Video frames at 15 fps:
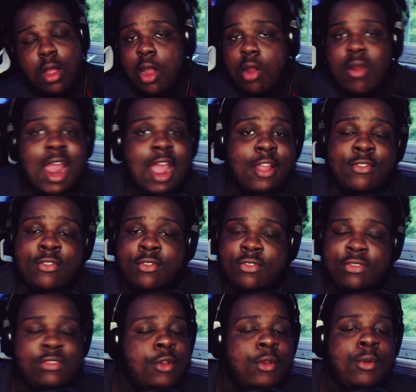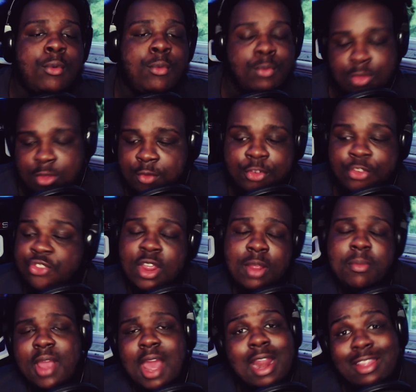Alright, so your
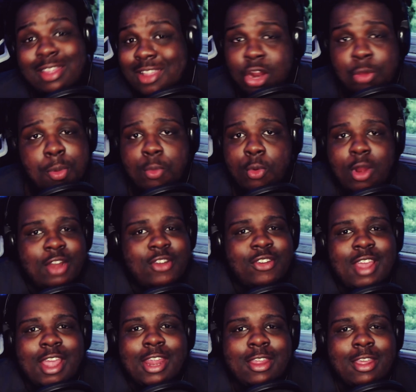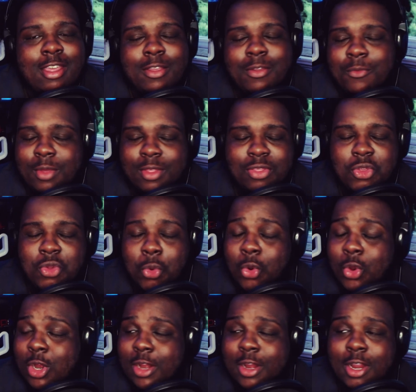stream got a little bit more entertaining with
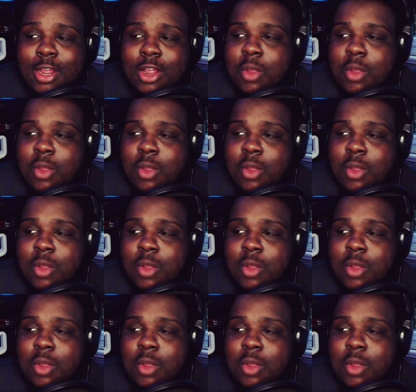your